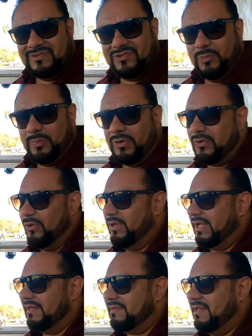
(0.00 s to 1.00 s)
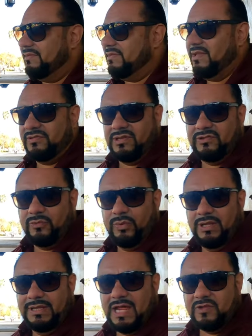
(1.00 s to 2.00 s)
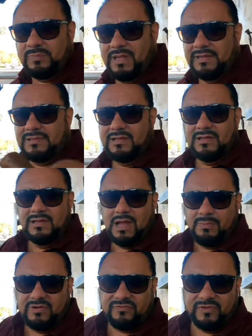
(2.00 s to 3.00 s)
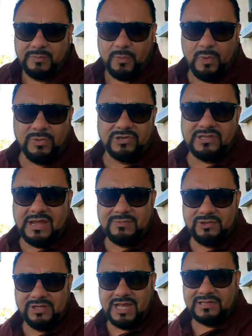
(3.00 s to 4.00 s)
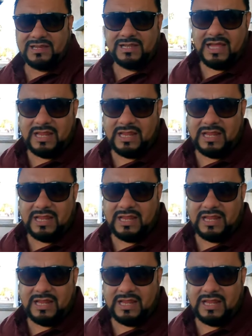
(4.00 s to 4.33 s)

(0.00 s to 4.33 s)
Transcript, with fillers: Super cool. Like I said, it's a really nice place. I'm gonna flip it one more time so you guys can